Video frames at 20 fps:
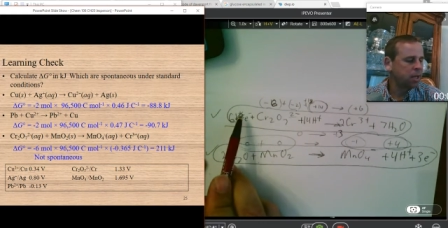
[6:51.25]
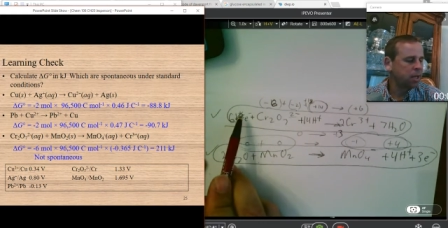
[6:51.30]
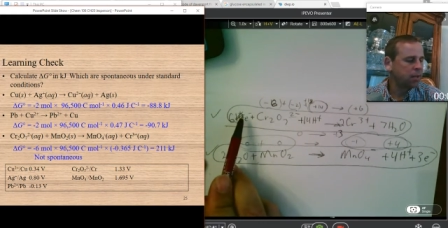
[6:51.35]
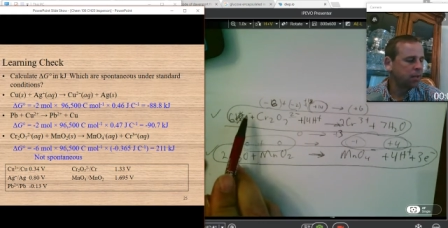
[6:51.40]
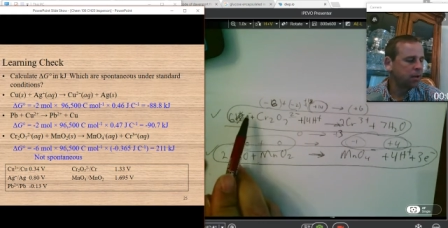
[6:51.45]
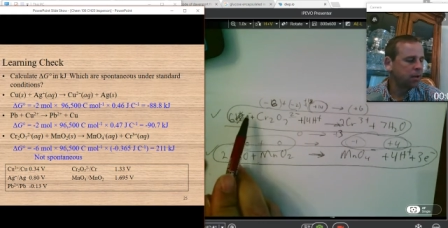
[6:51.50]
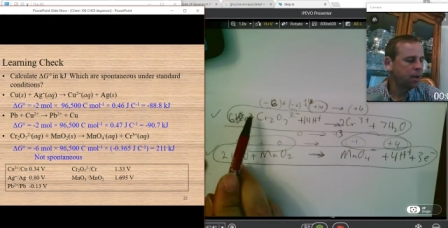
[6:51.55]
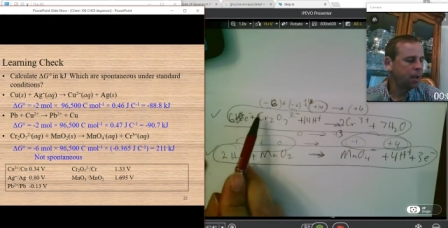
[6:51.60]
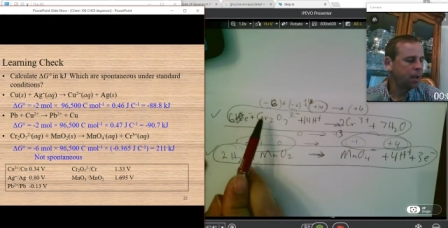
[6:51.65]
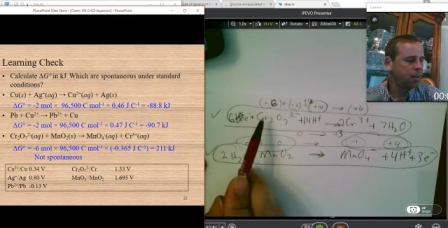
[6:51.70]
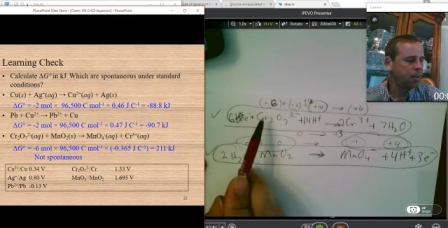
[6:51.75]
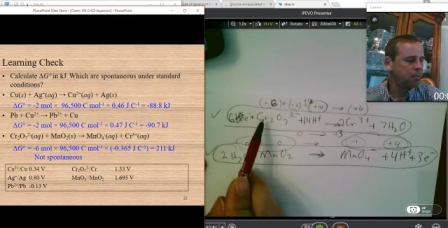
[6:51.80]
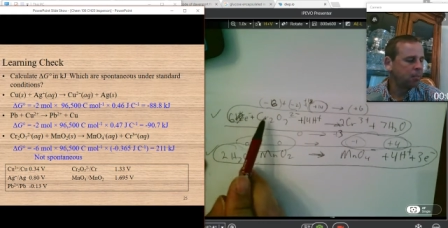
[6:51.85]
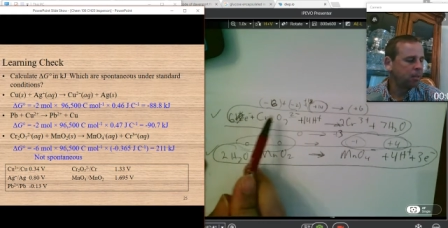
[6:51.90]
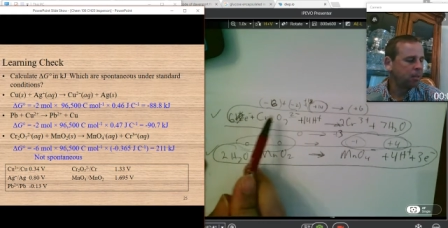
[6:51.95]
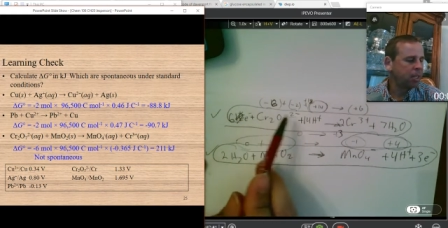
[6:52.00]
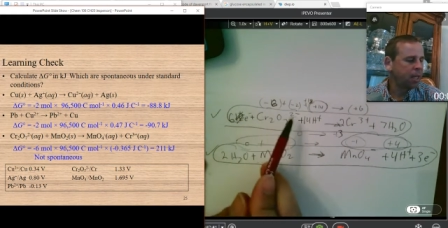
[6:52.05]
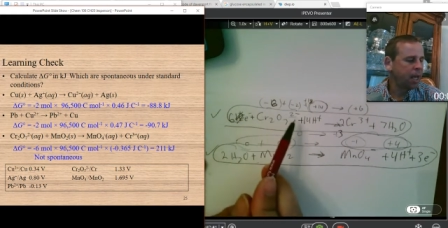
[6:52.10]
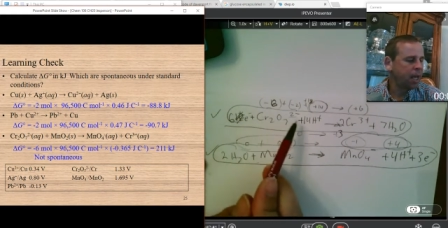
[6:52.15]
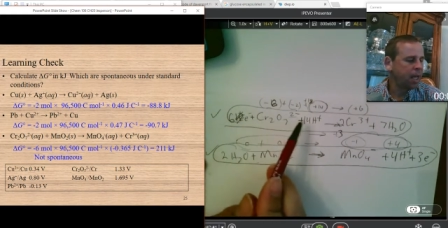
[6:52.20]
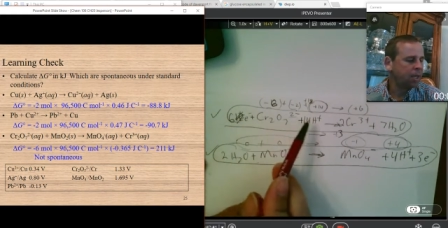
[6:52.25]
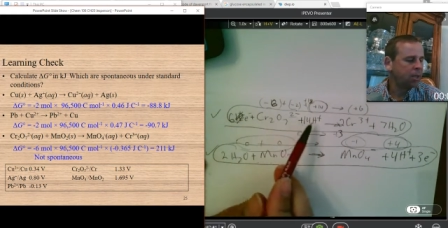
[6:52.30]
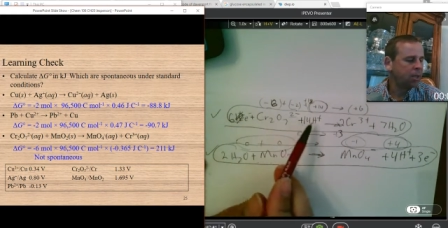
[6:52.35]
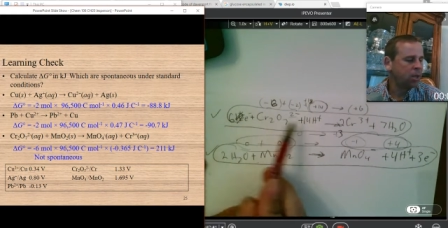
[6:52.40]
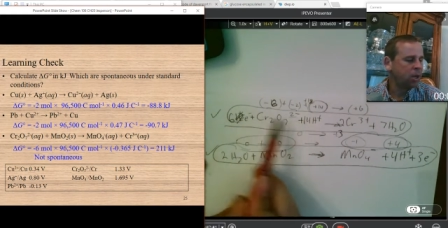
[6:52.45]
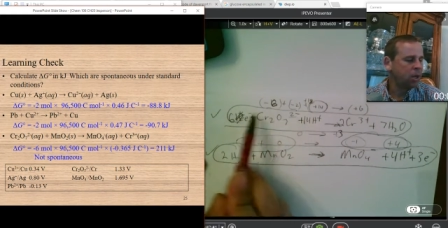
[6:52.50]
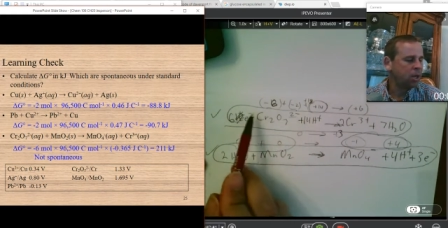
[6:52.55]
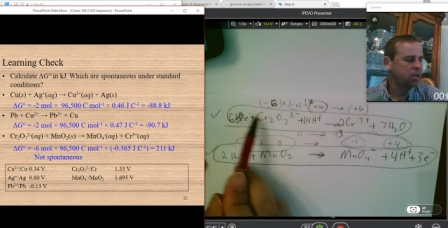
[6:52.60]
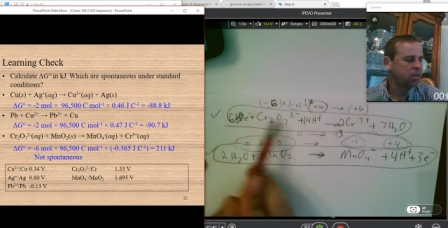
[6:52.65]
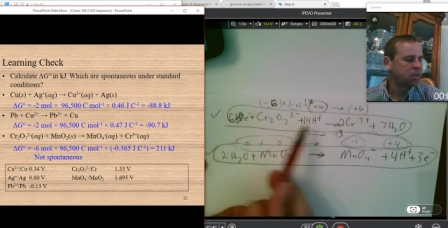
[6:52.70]
and they're being added
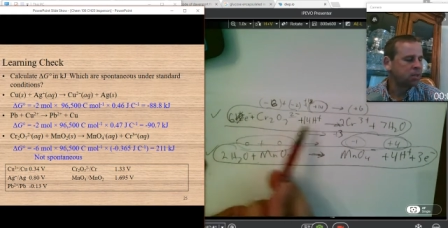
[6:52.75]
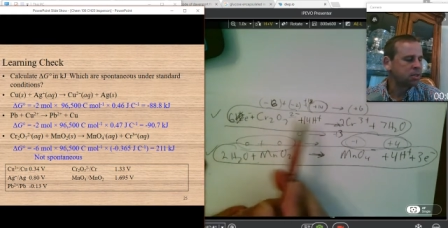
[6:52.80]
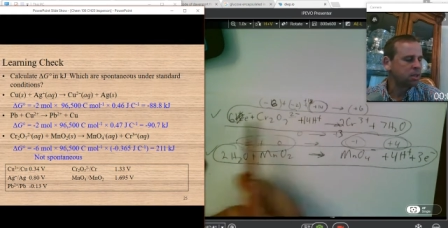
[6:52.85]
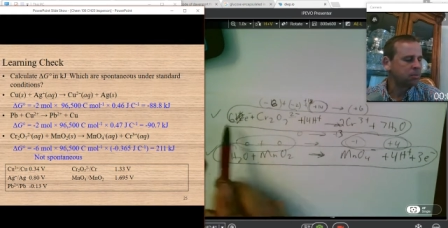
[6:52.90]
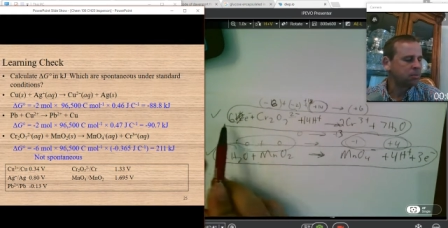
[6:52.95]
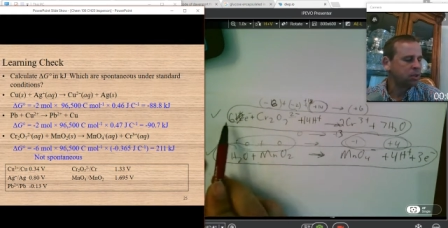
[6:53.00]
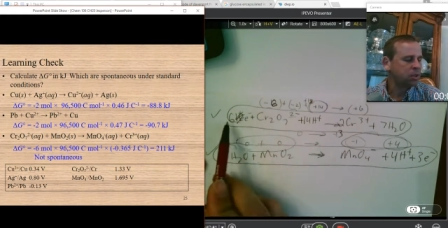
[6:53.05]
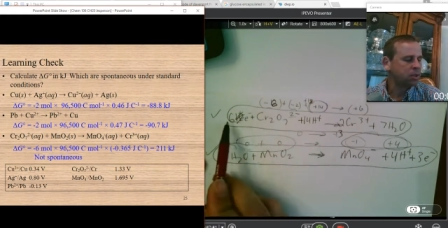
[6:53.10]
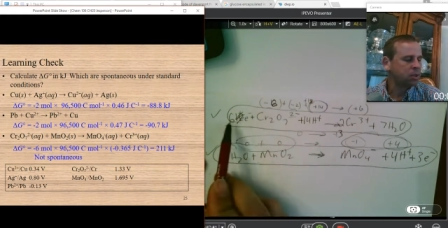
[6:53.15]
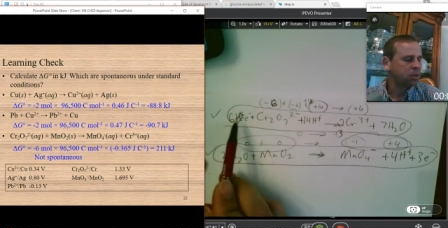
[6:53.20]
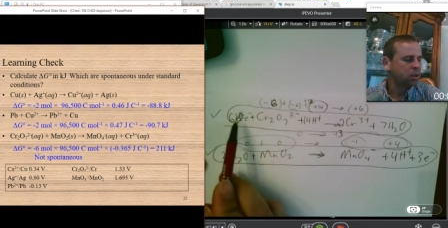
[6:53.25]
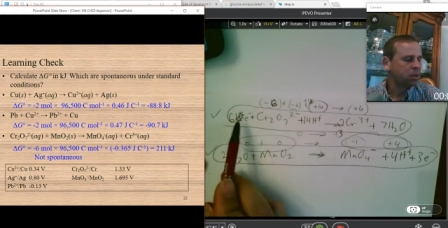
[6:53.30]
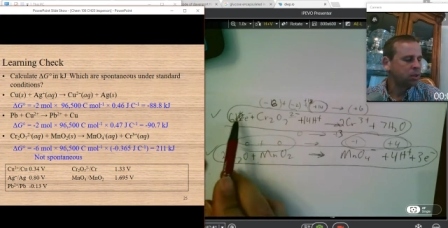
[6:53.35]
onto something.